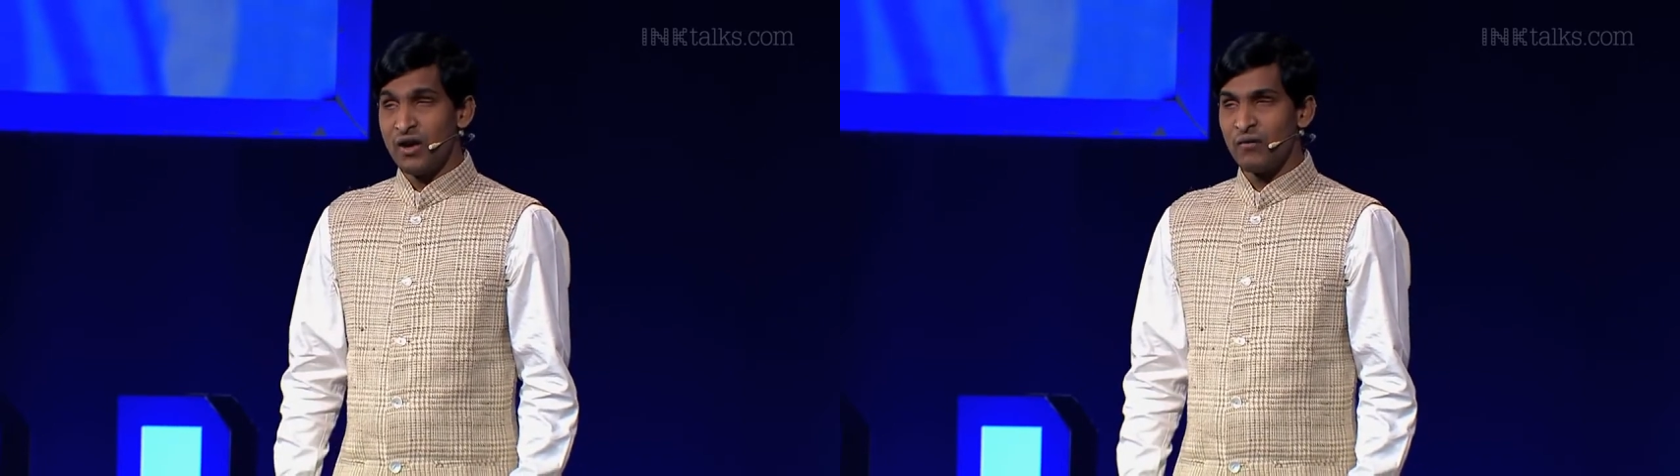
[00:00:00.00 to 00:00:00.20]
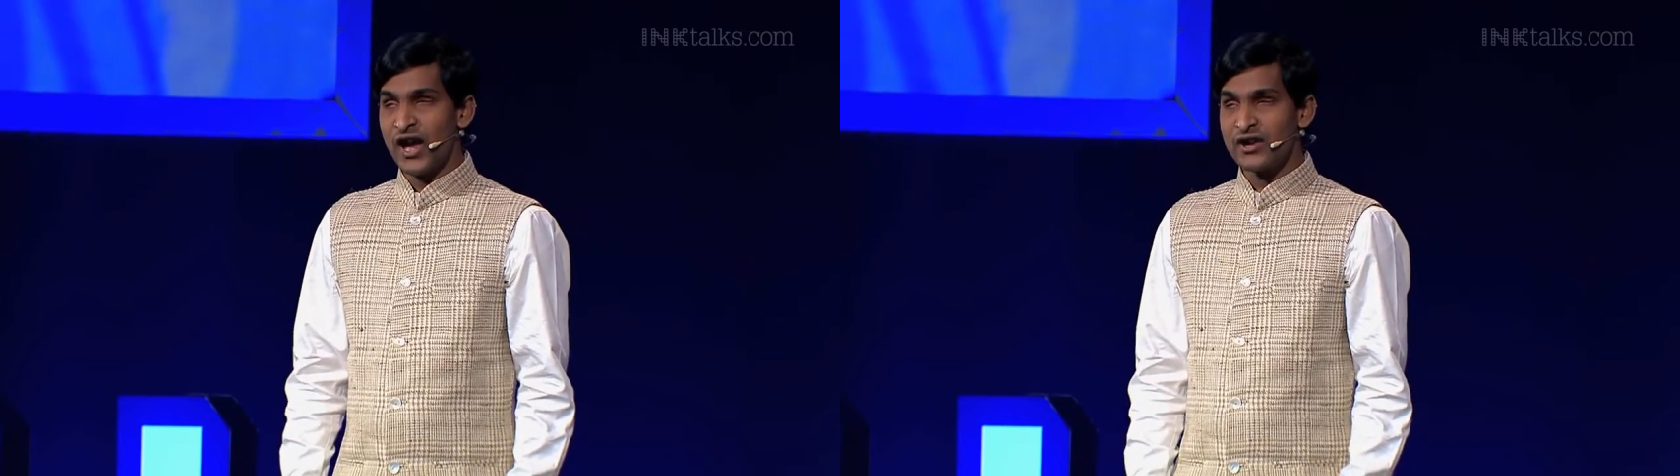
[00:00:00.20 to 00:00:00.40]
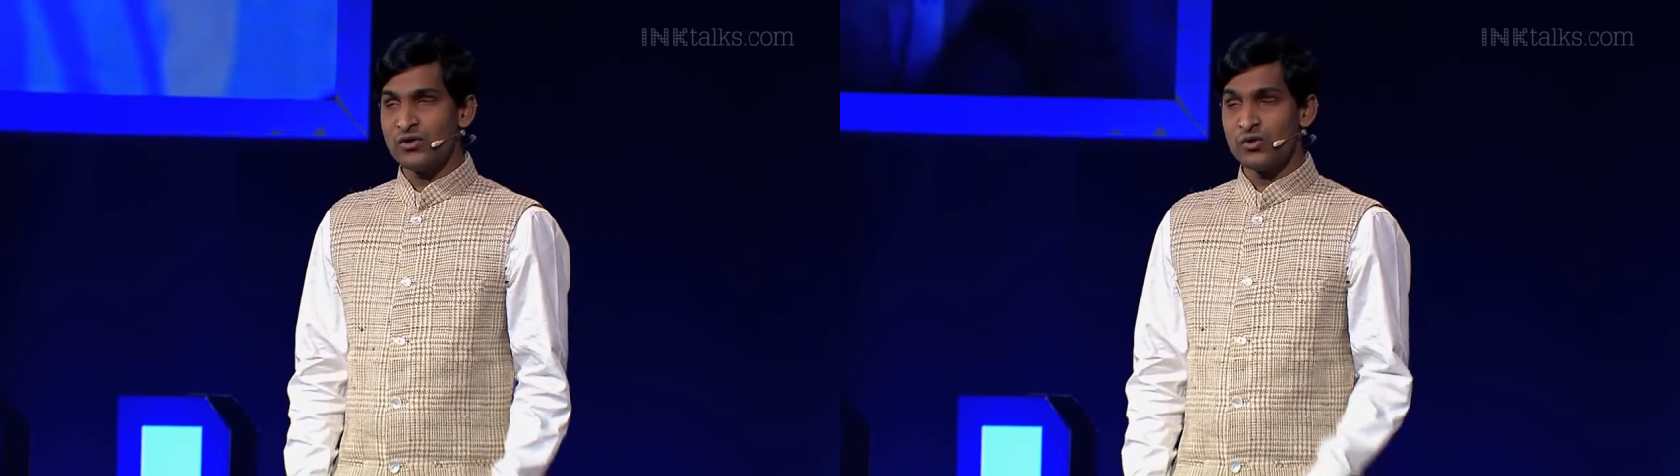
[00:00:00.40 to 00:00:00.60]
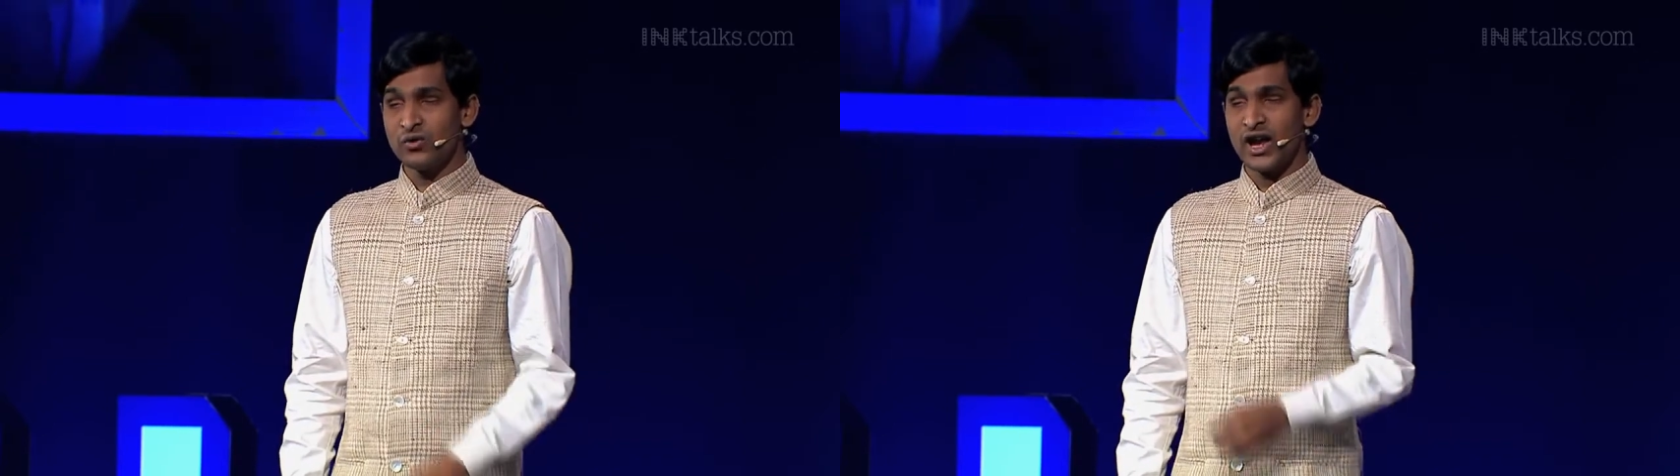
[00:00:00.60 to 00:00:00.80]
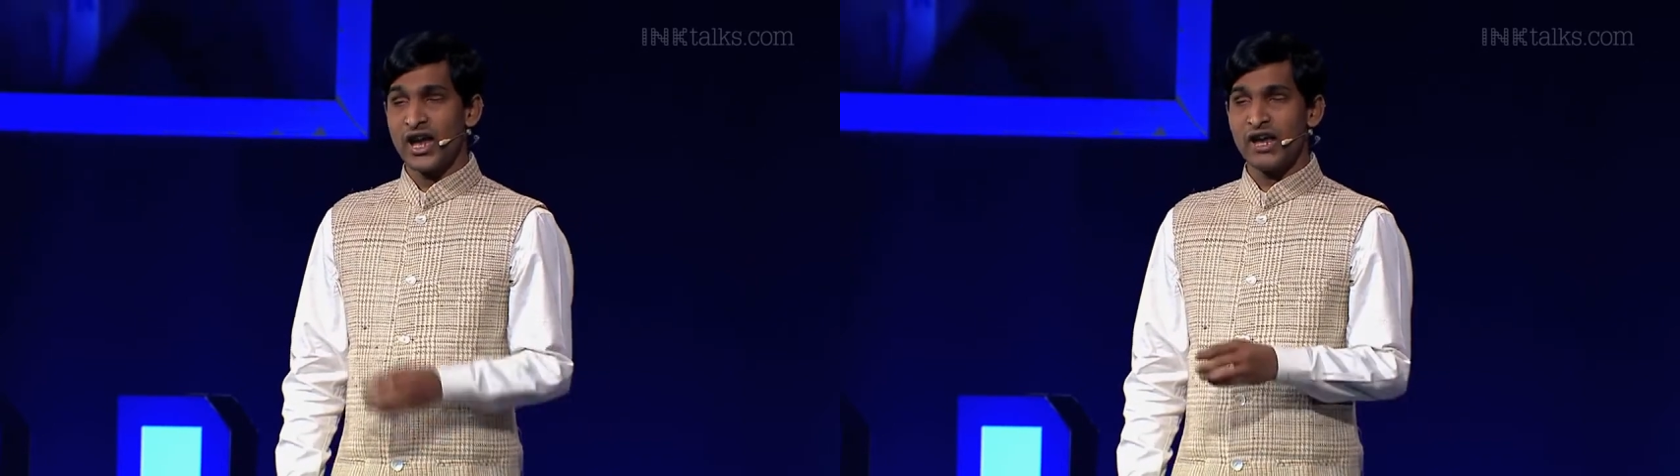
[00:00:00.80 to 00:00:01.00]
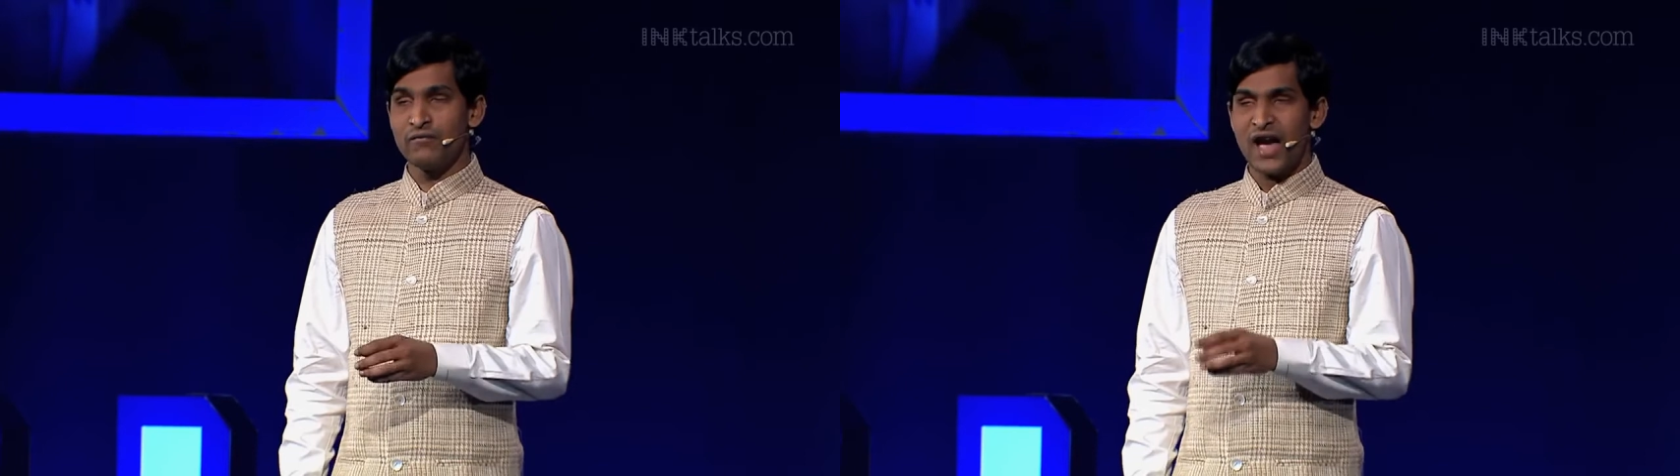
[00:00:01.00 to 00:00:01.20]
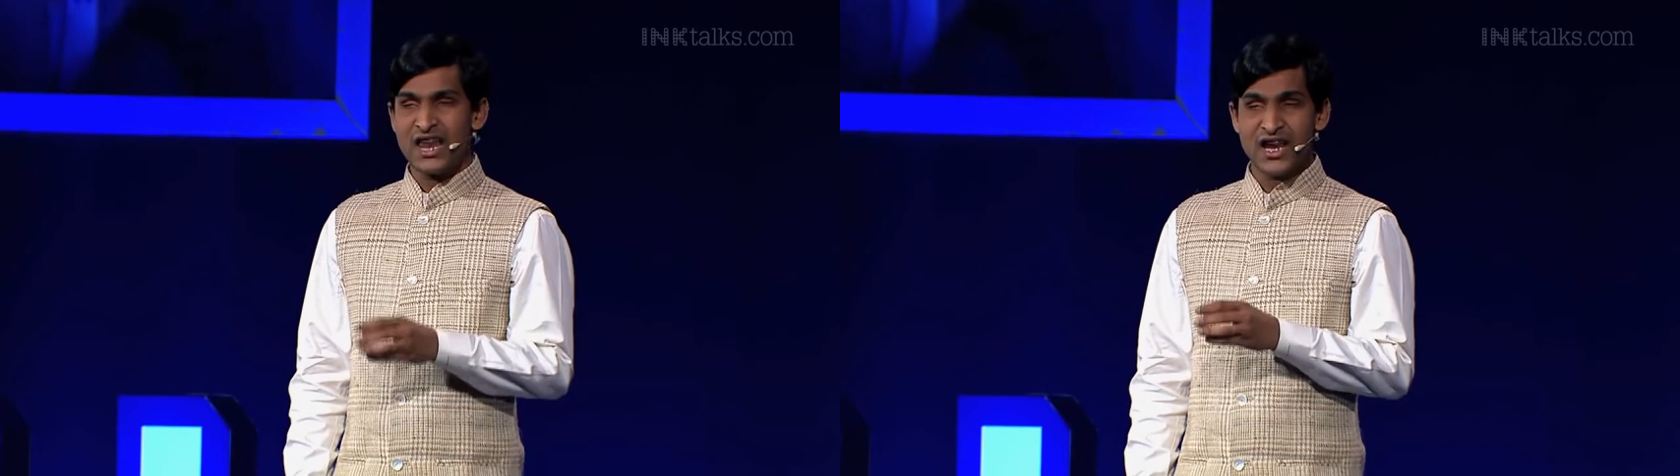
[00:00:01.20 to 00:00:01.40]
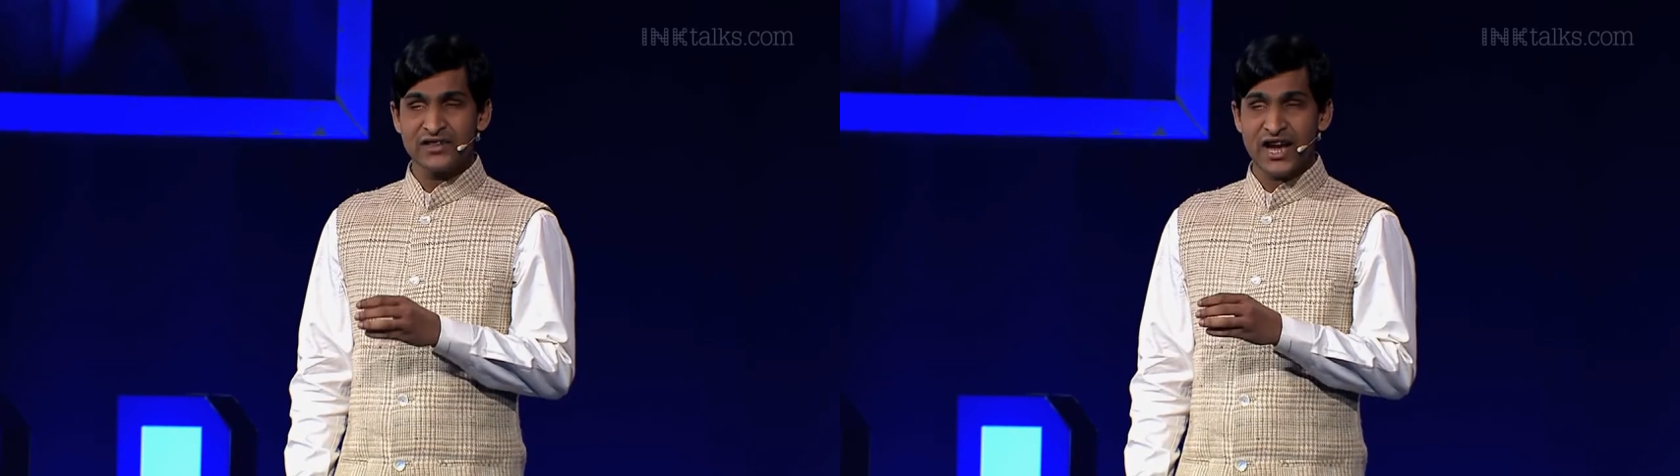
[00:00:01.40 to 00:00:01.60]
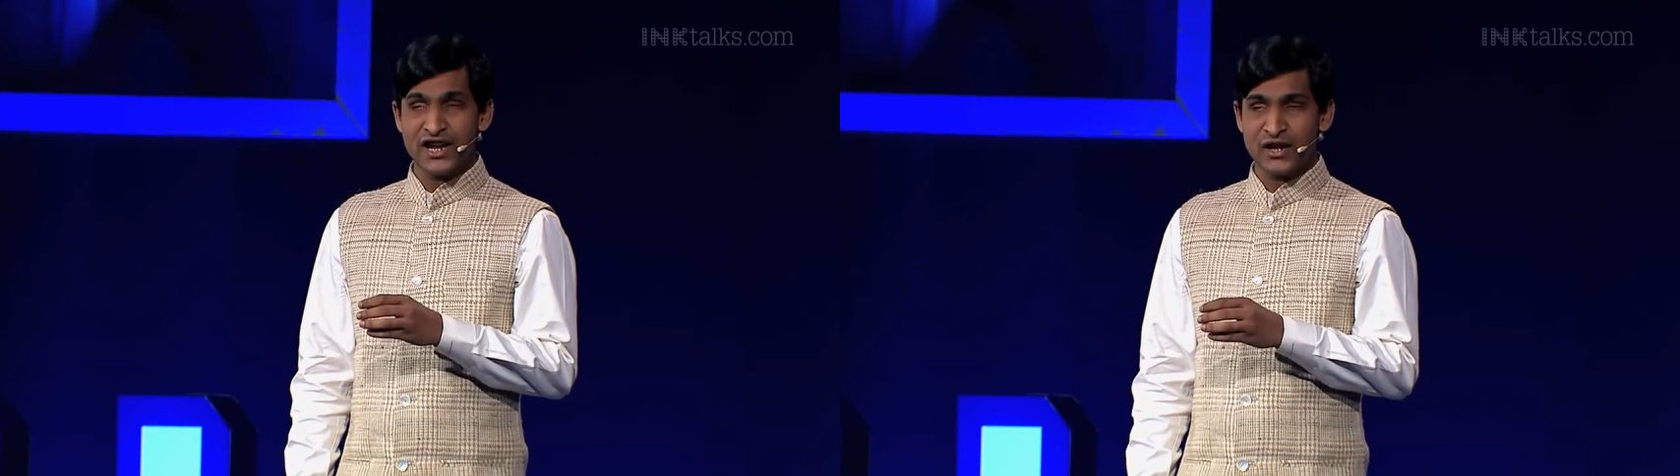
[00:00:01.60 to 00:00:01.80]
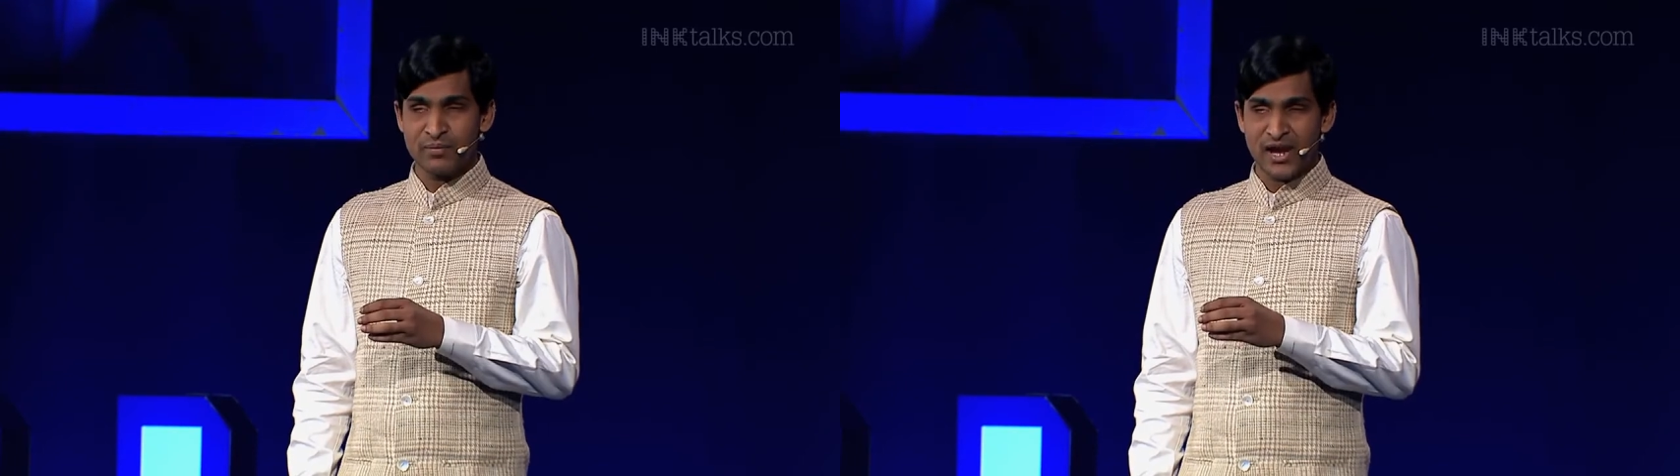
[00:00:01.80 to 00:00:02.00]
where you evaluate the
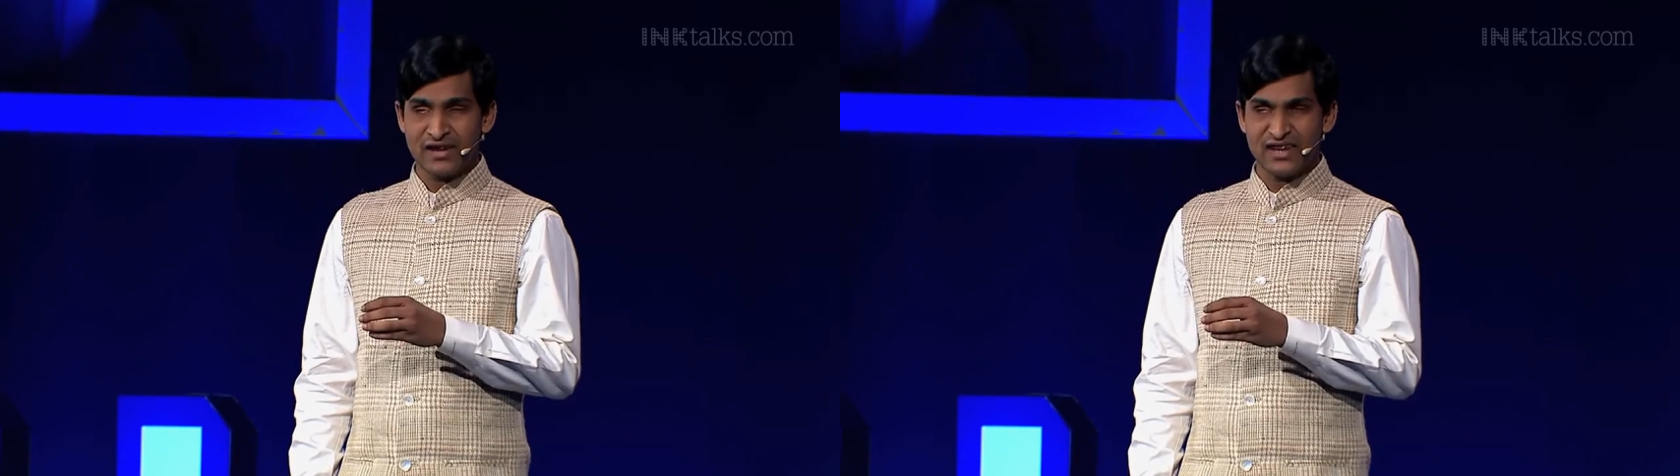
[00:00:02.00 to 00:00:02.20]
enterprise